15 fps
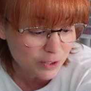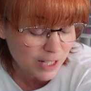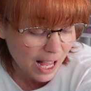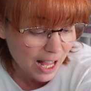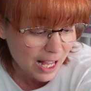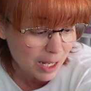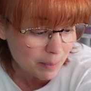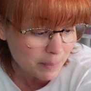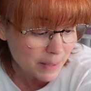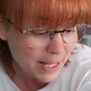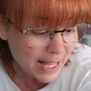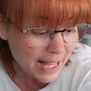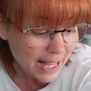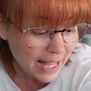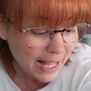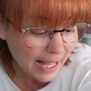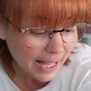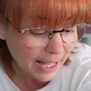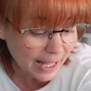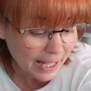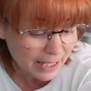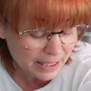time
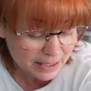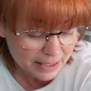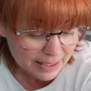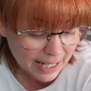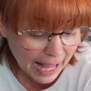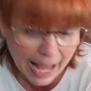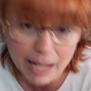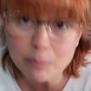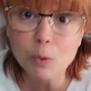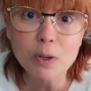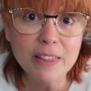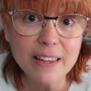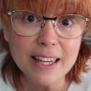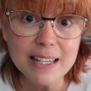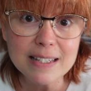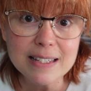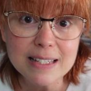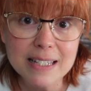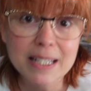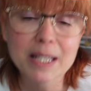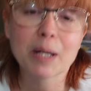and add more things,